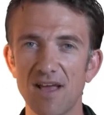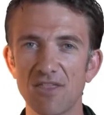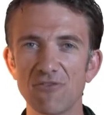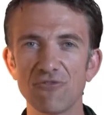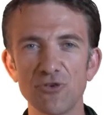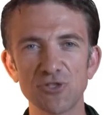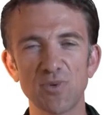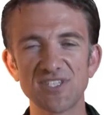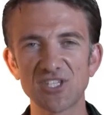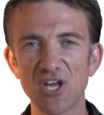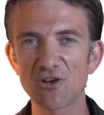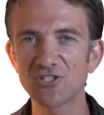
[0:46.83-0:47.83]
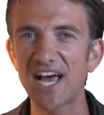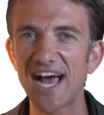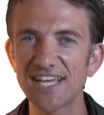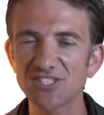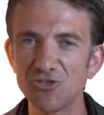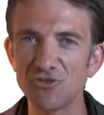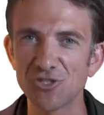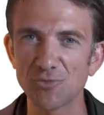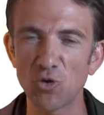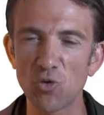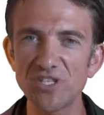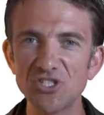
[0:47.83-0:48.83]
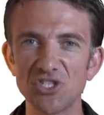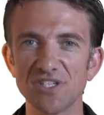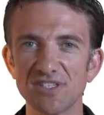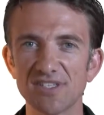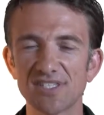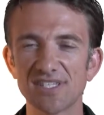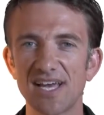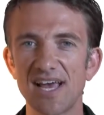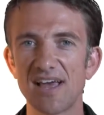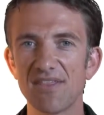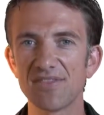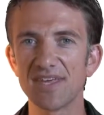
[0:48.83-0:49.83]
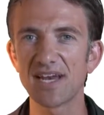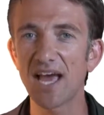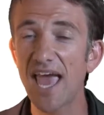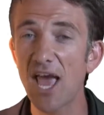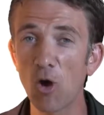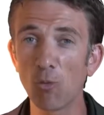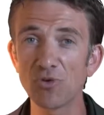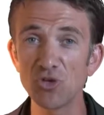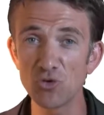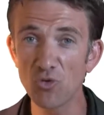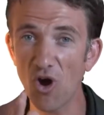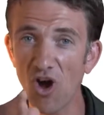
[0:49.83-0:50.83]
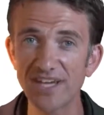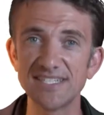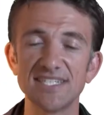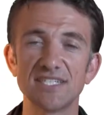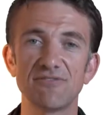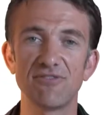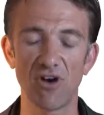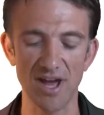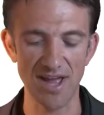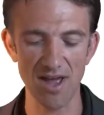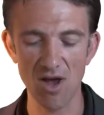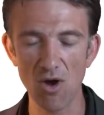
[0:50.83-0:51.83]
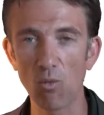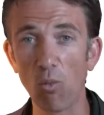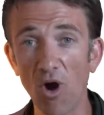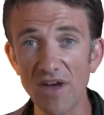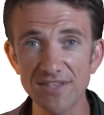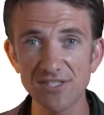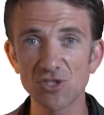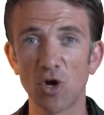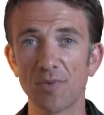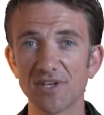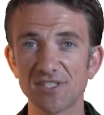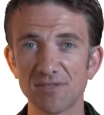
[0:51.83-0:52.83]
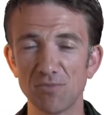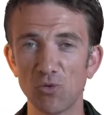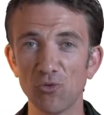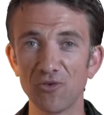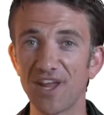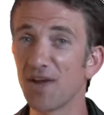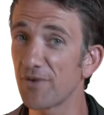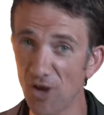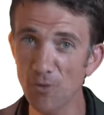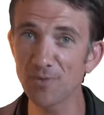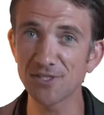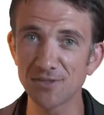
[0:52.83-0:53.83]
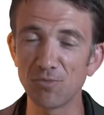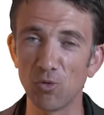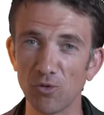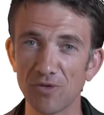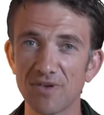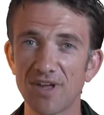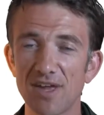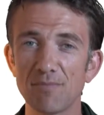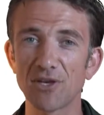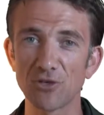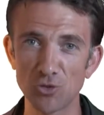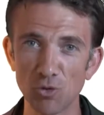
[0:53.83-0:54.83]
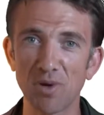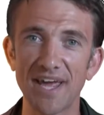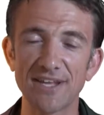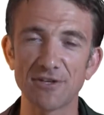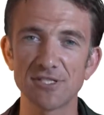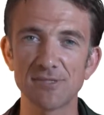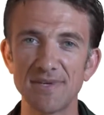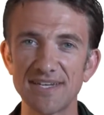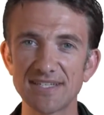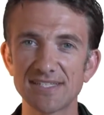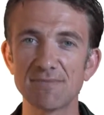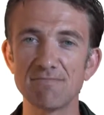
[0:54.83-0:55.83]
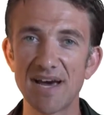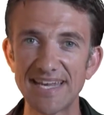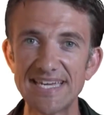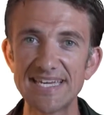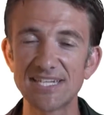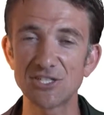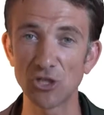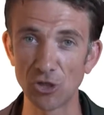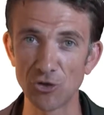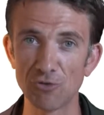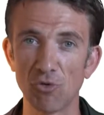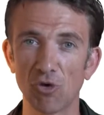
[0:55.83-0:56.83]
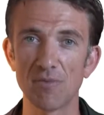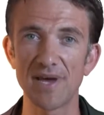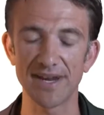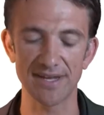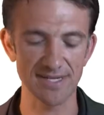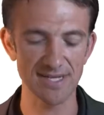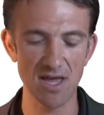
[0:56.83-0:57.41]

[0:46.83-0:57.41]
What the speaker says: The first one's going to ask you some questions that help you identify why this topic's important. And we hope it's important because you're planning on spending some money to learn more about it.